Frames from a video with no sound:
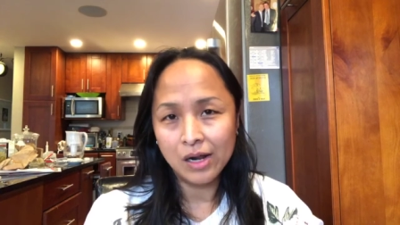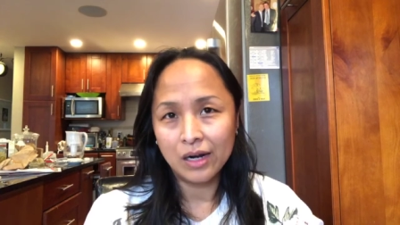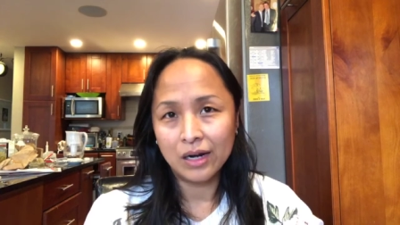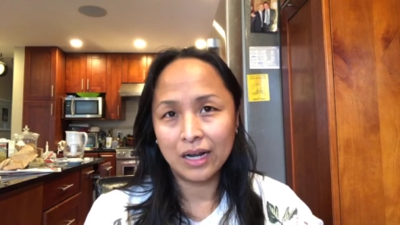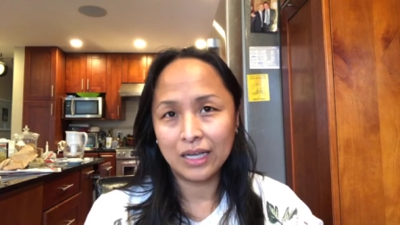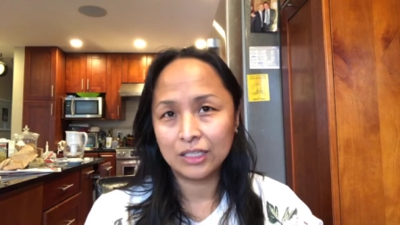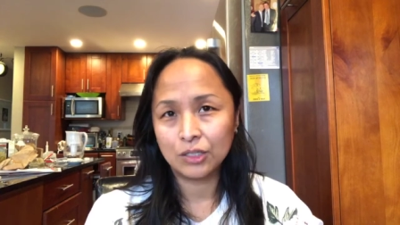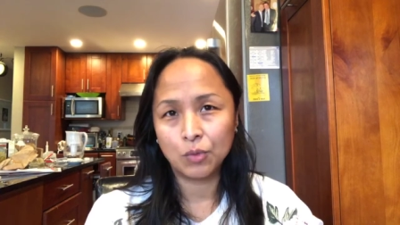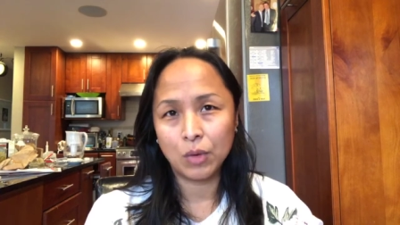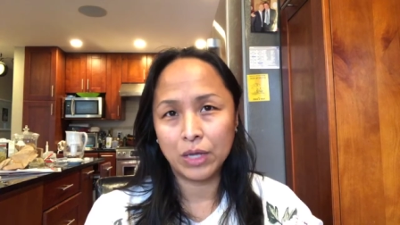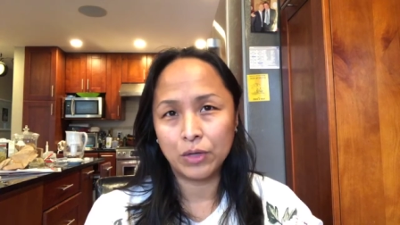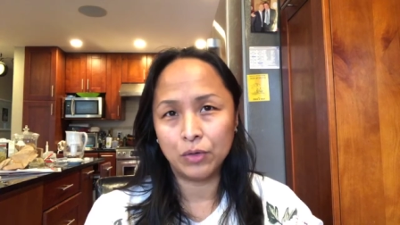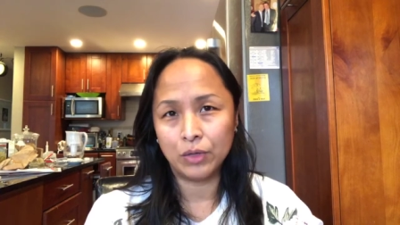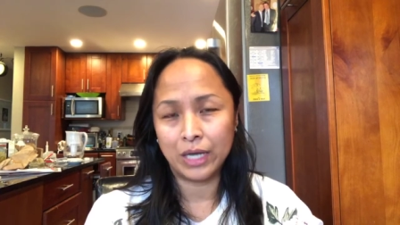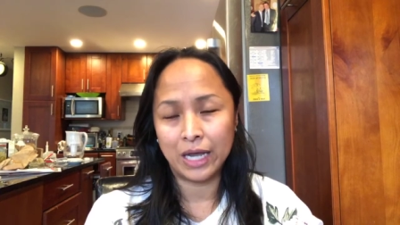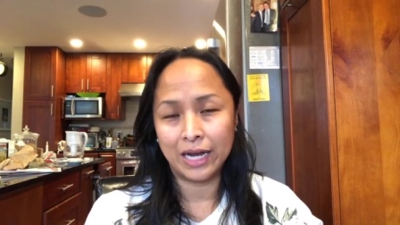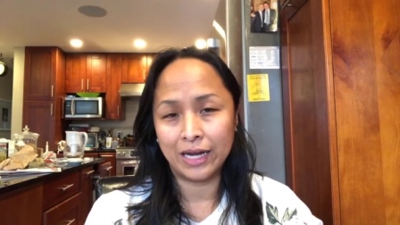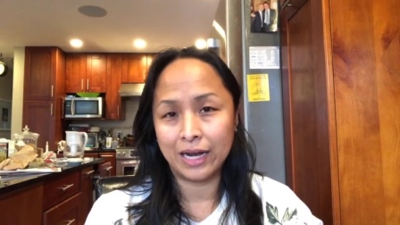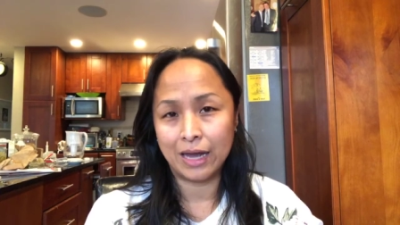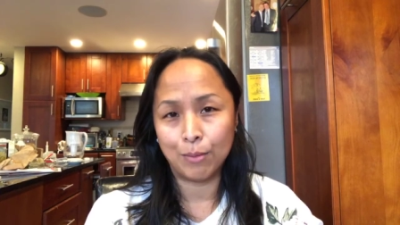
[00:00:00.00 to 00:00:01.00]
That's why you
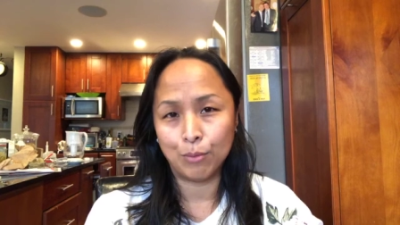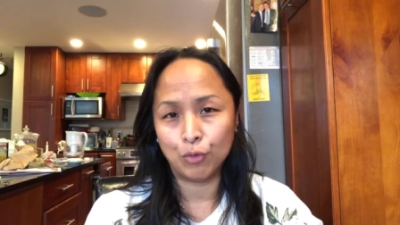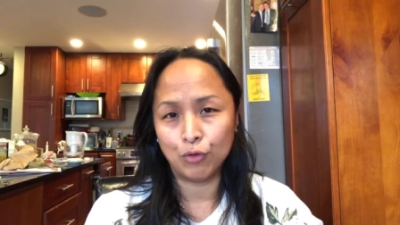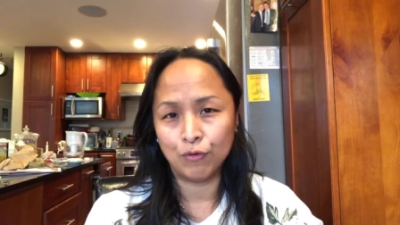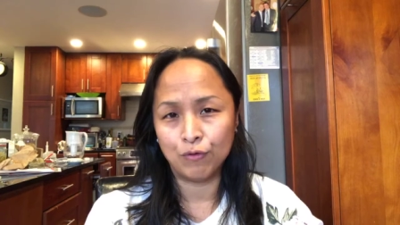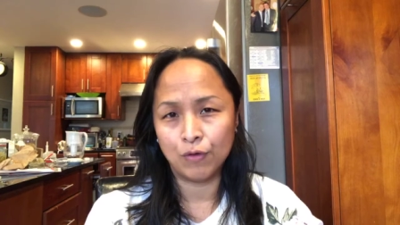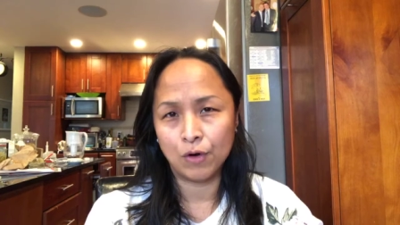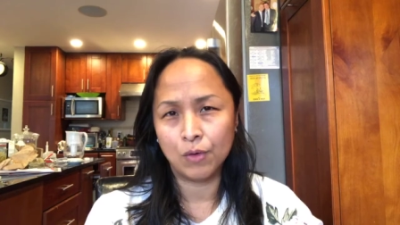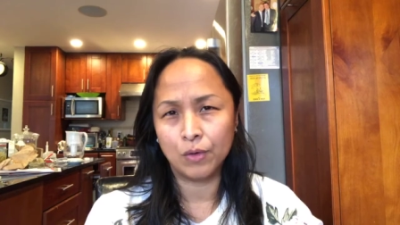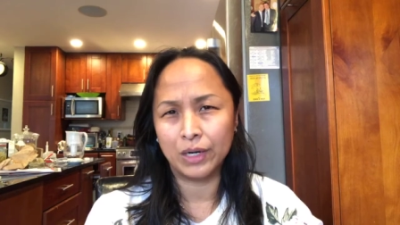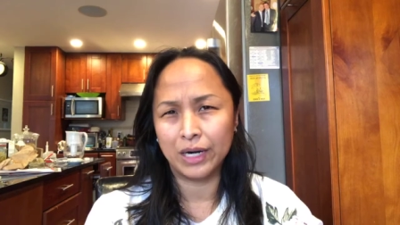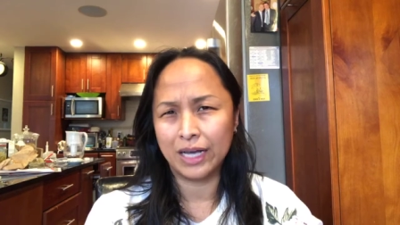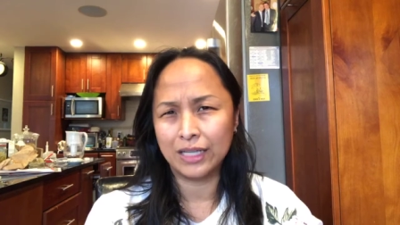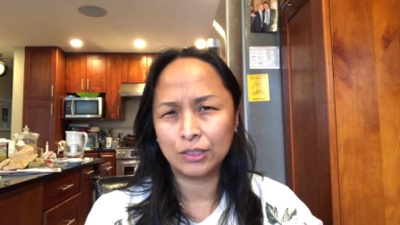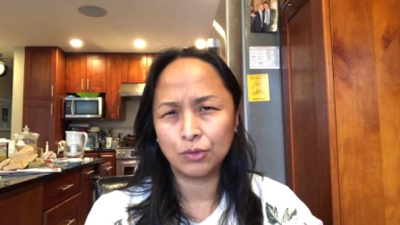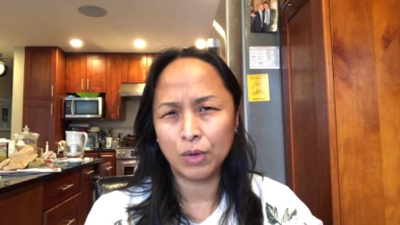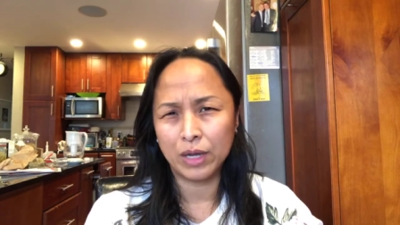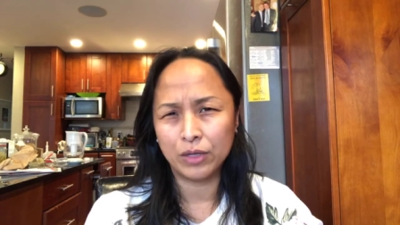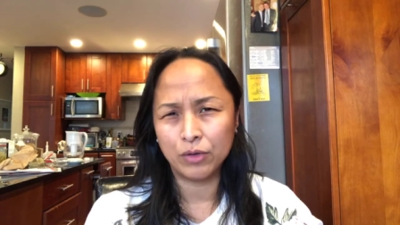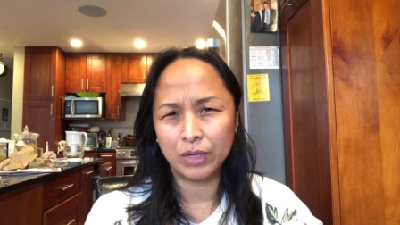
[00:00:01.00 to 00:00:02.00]
cannot move forward.
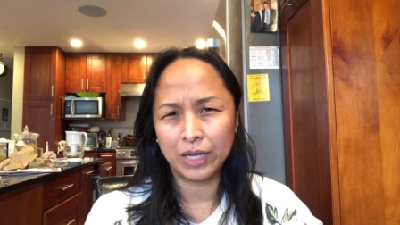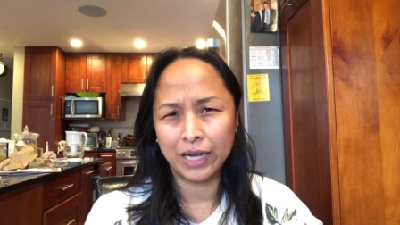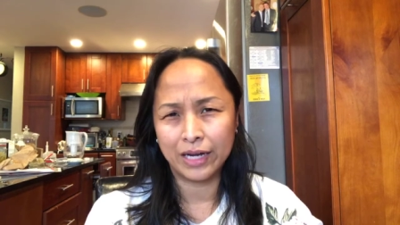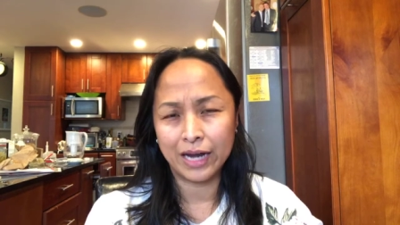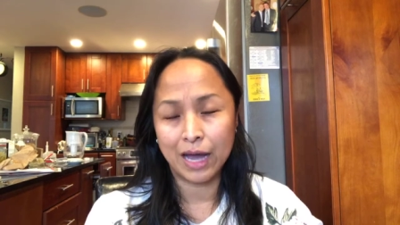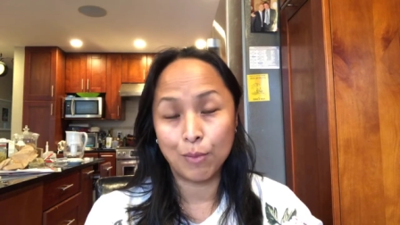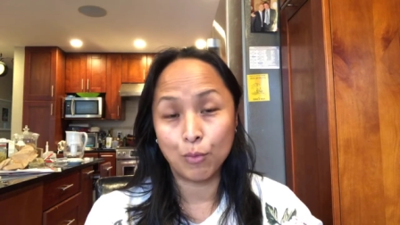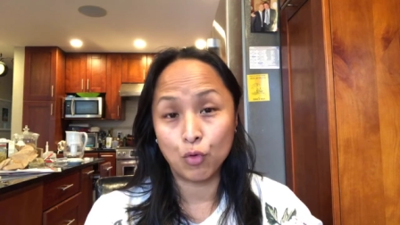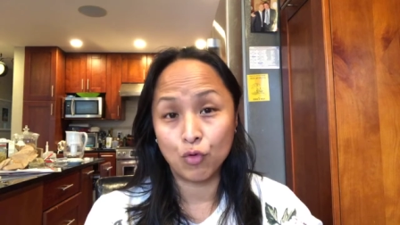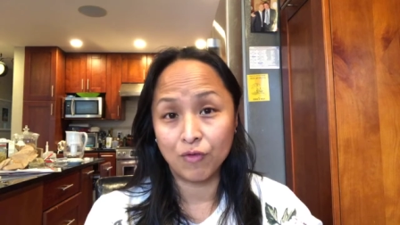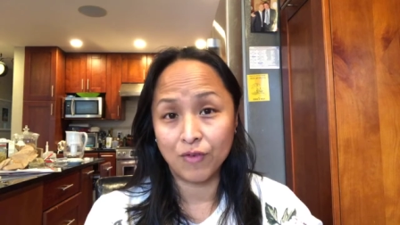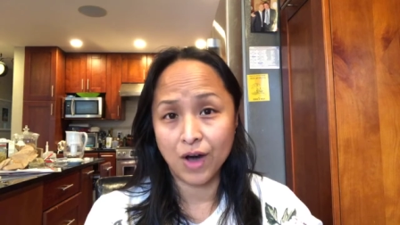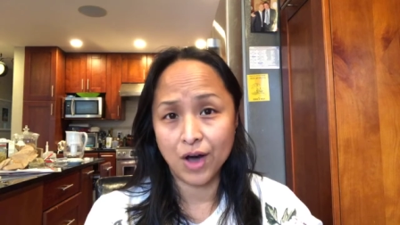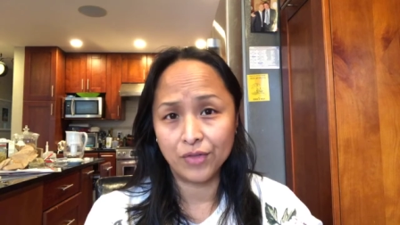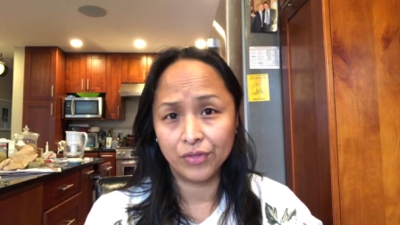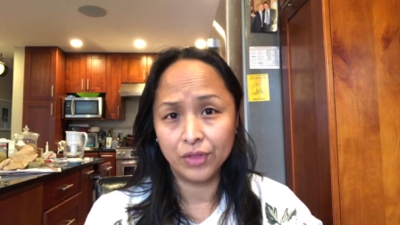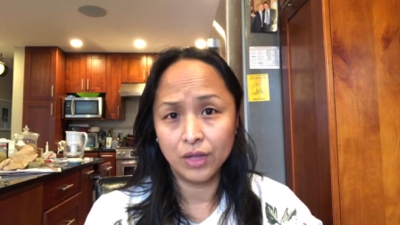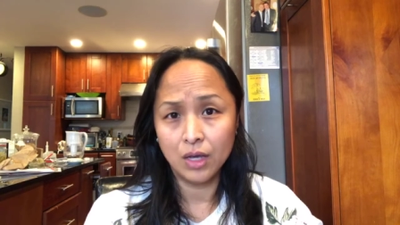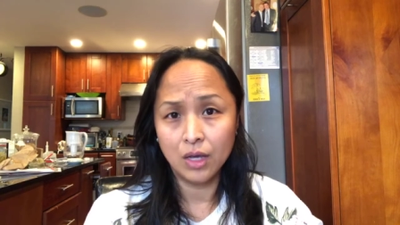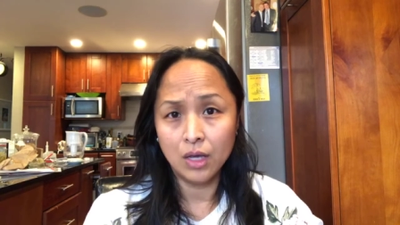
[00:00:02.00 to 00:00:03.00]
That's why you cannot move on,